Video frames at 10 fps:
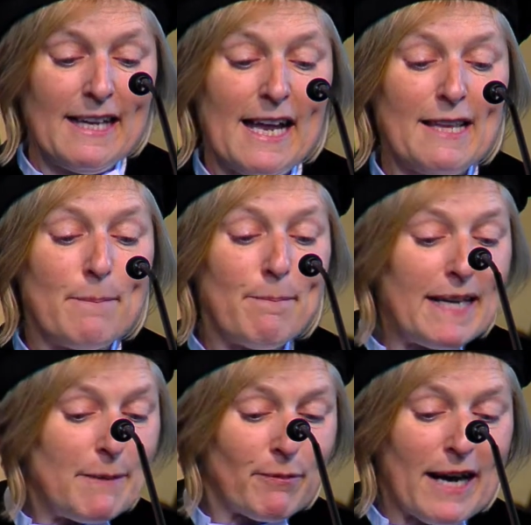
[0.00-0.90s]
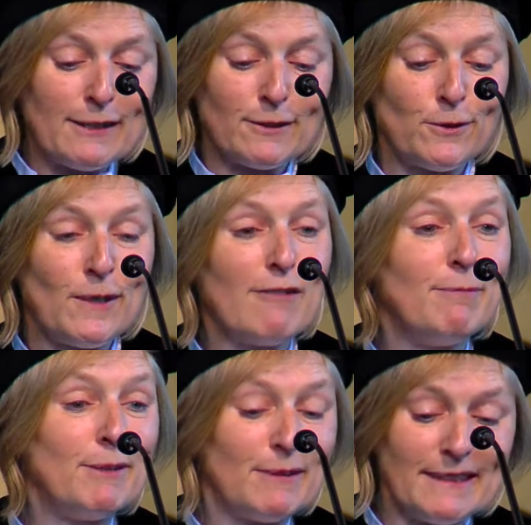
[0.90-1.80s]
and the many prizes you have
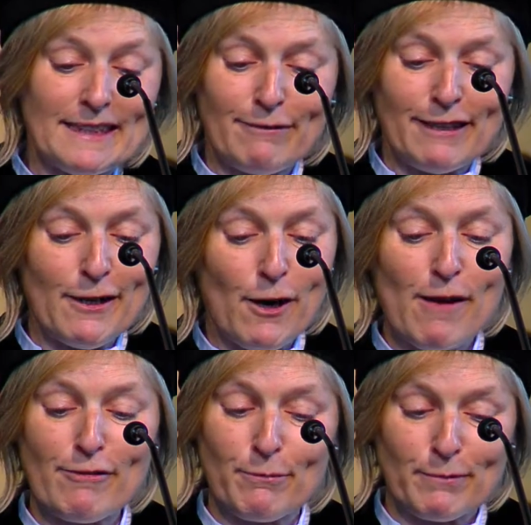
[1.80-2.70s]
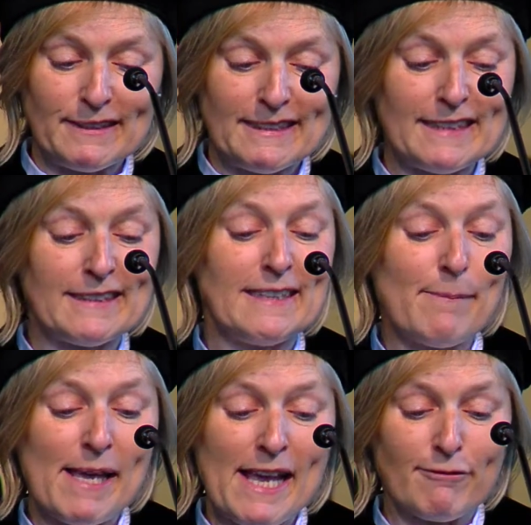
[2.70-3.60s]
been receiving, however prestigious they
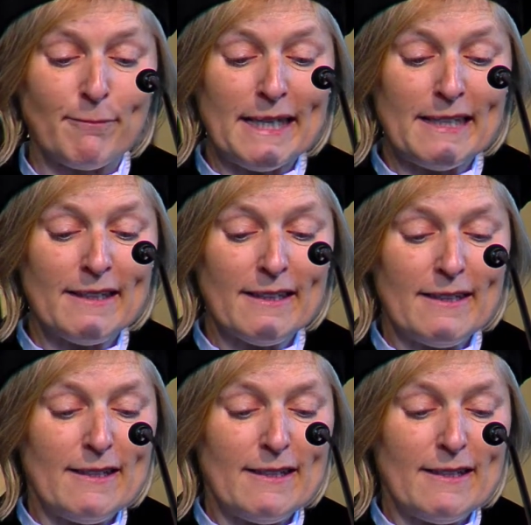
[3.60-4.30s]
may have been.